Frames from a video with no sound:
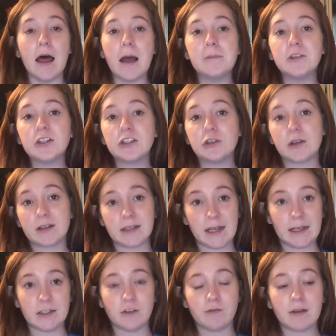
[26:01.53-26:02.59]
I'm just so
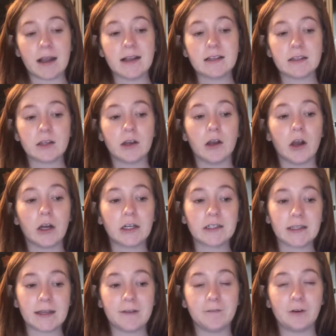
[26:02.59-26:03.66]
excited. So if you guys are
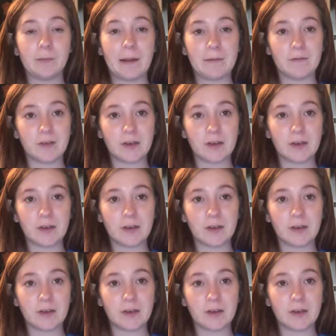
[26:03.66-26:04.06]
excited for baby